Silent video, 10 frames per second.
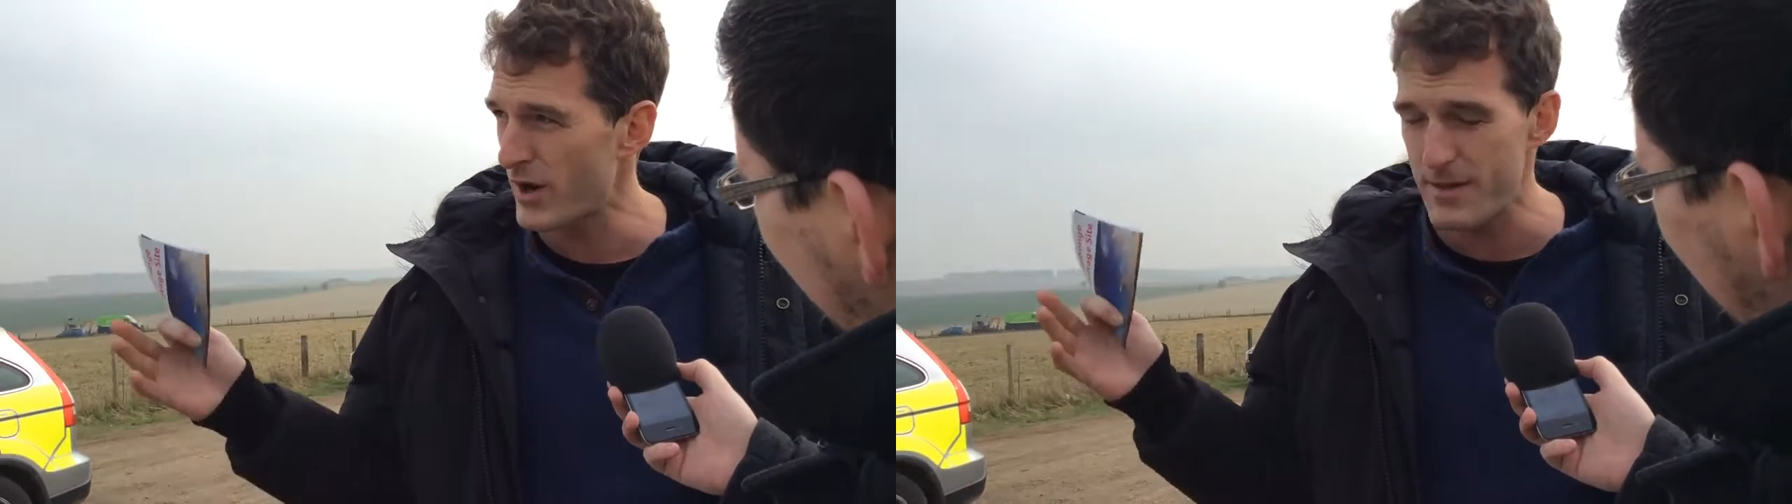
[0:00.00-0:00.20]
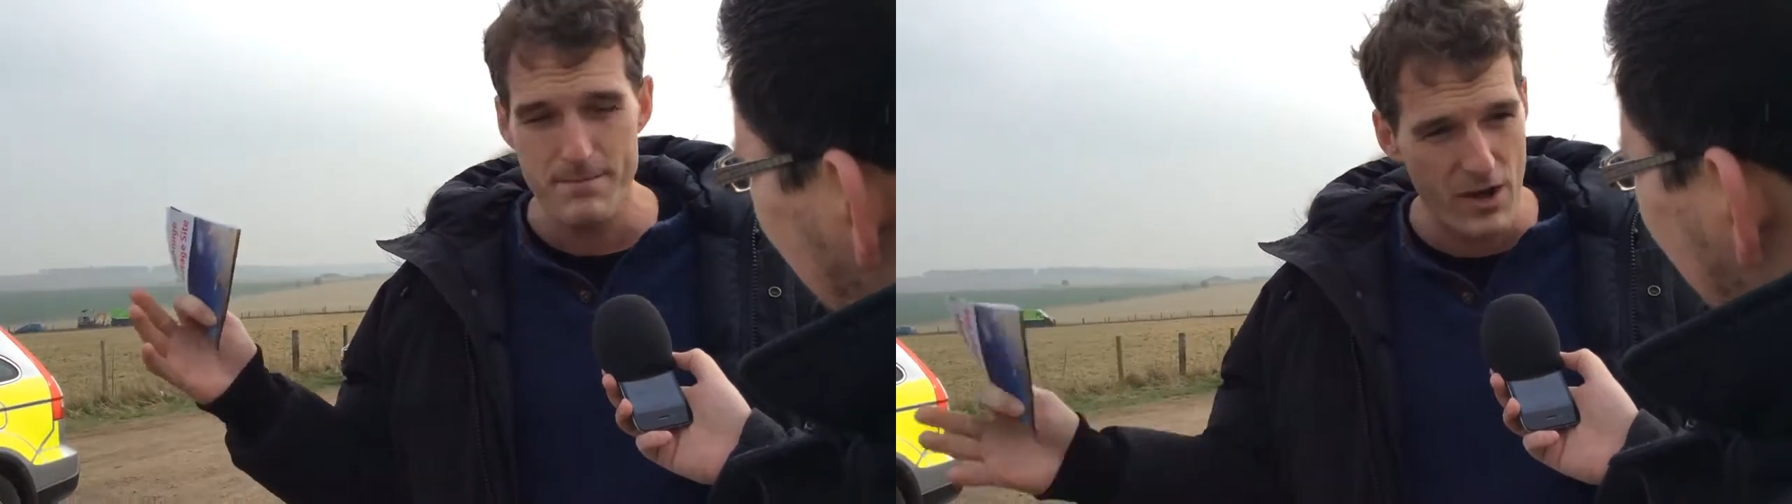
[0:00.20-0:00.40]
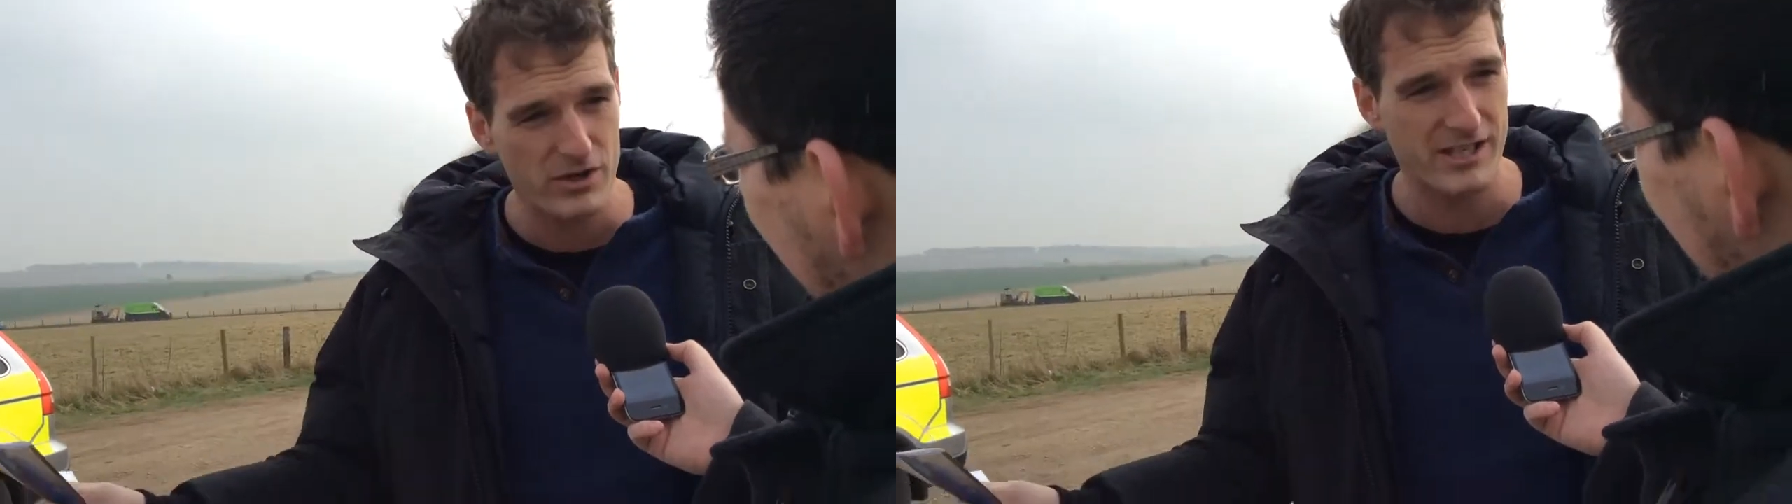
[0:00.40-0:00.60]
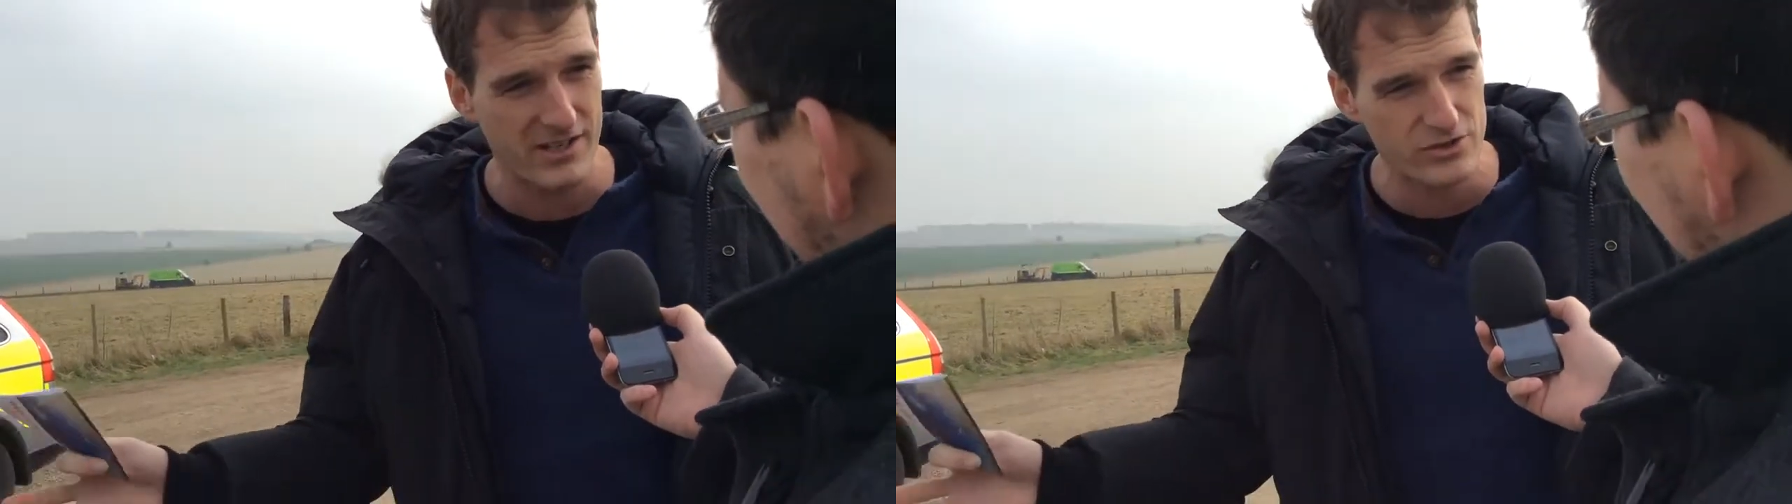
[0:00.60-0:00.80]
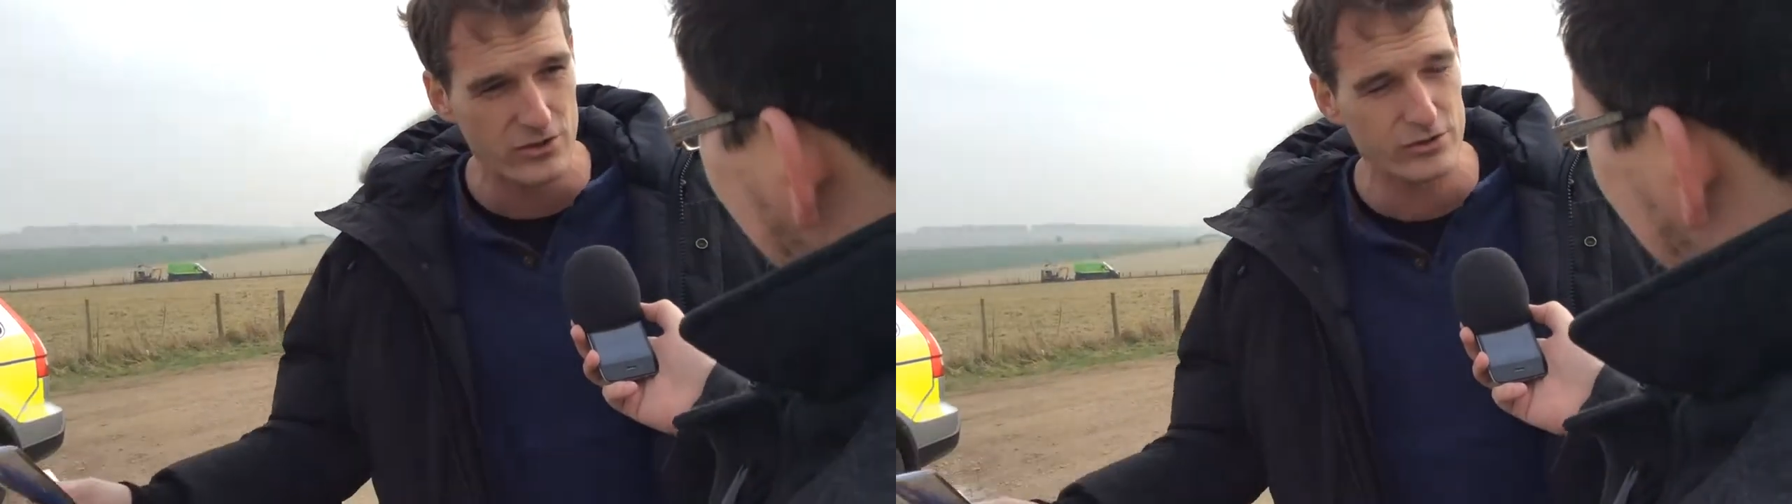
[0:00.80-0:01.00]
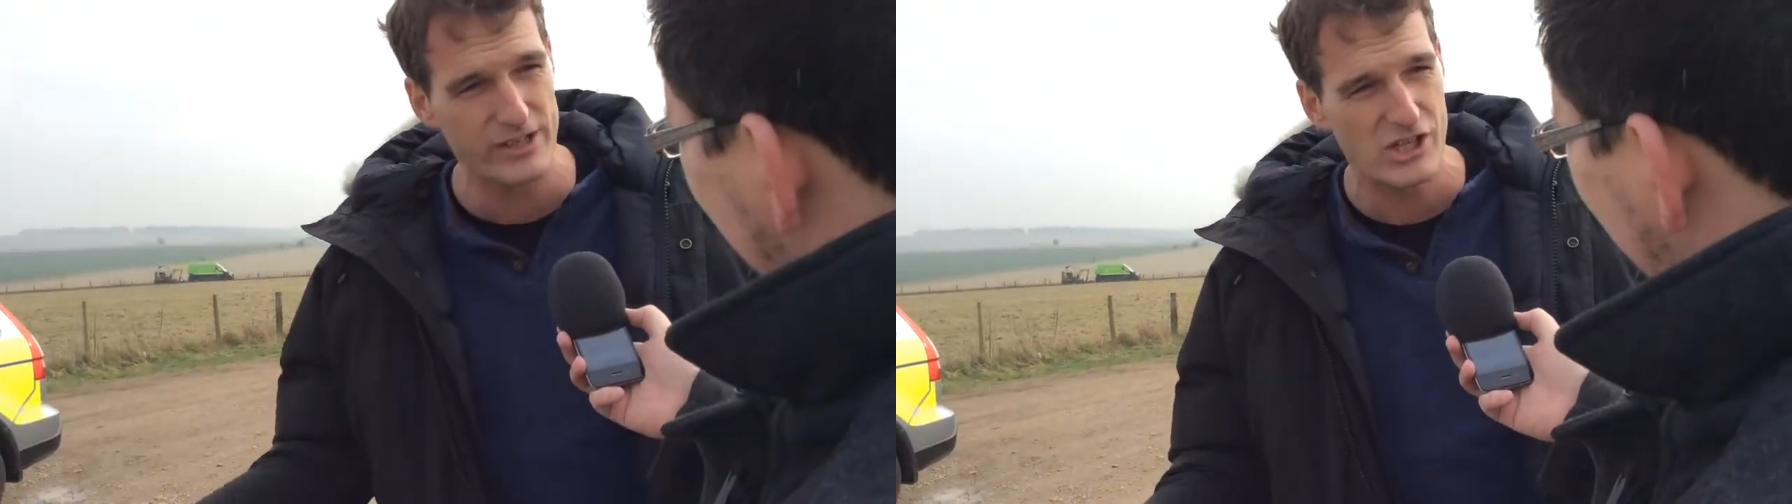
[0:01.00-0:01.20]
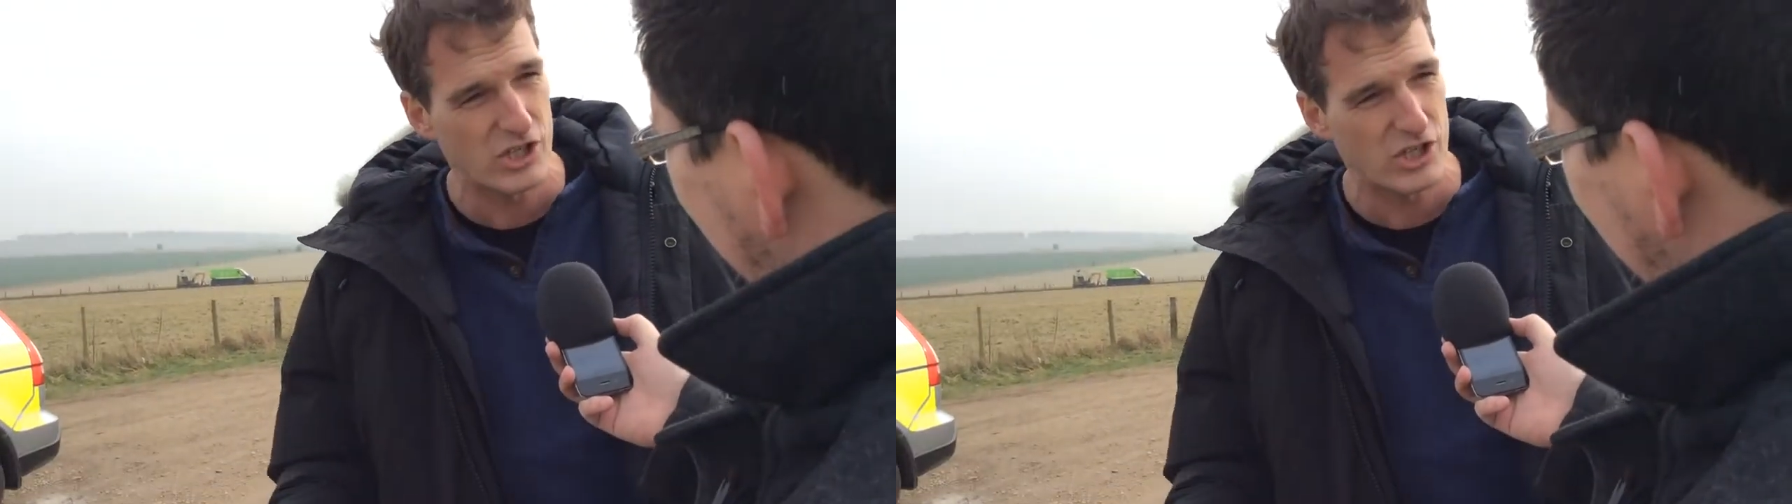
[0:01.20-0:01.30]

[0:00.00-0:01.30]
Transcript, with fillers: one of the most extraordinary